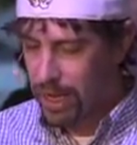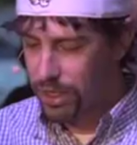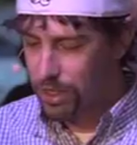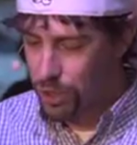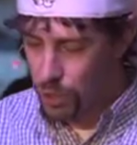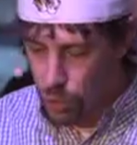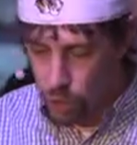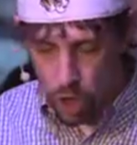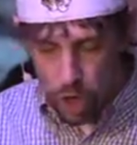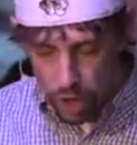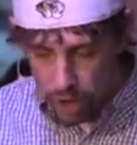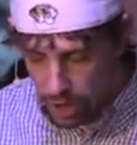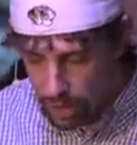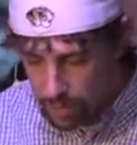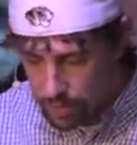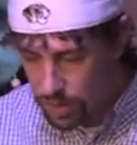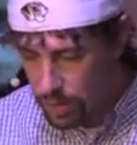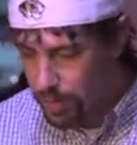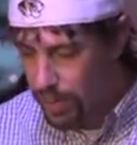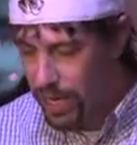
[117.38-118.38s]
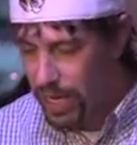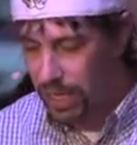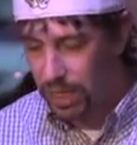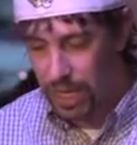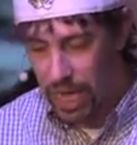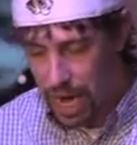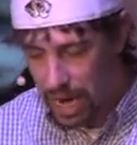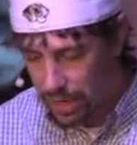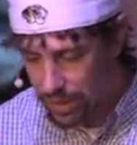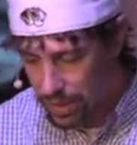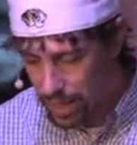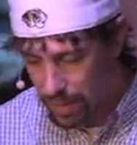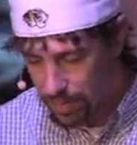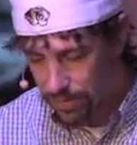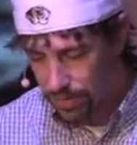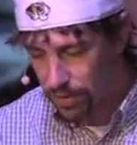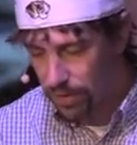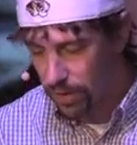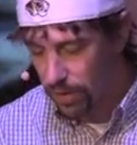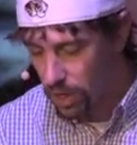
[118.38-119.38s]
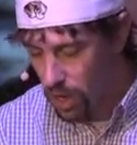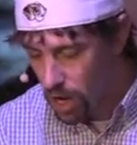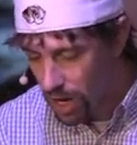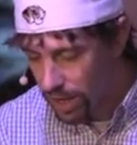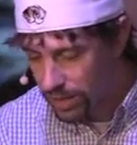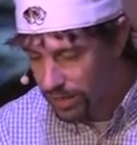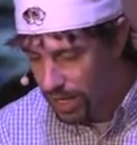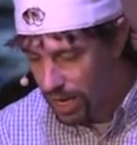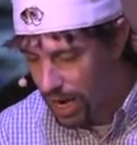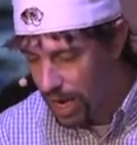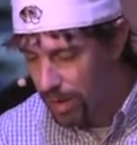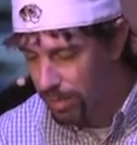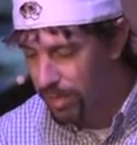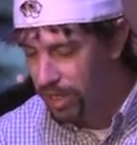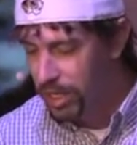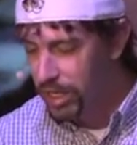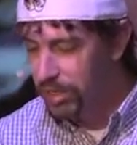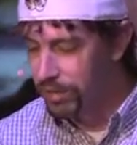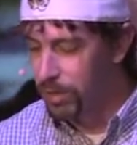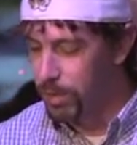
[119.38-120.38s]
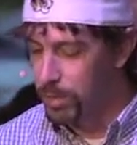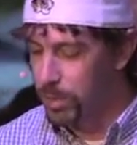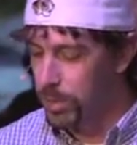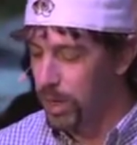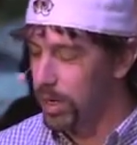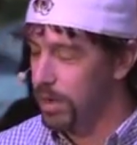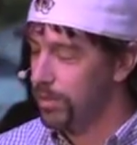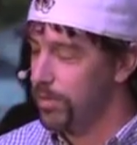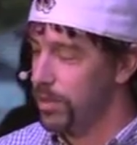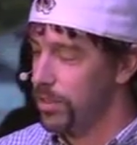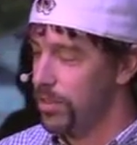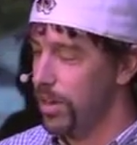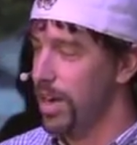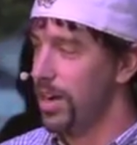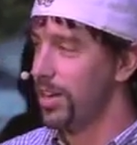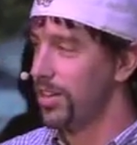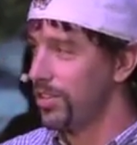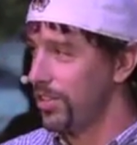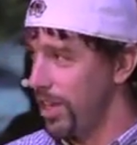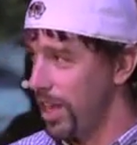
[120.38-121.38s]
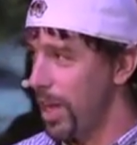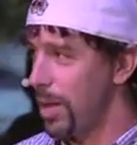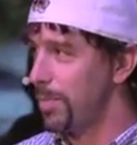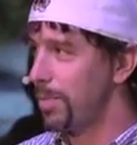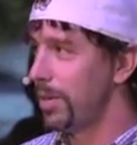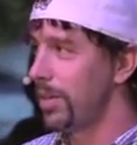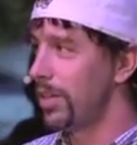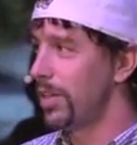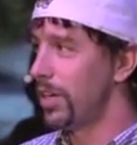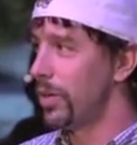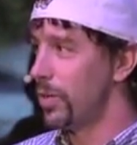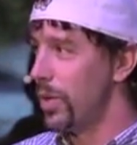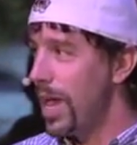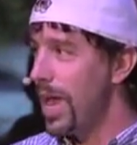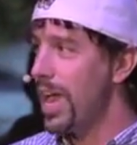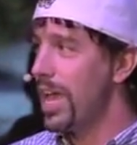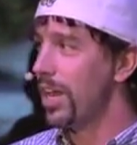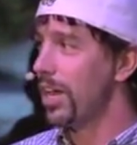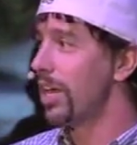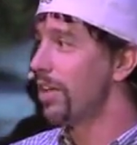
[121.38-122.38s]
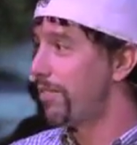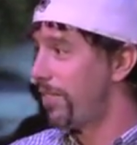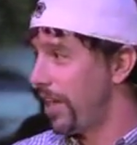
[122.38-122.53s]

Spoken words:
2 hoodlums are being locked up for a long time for trying to set up a riot on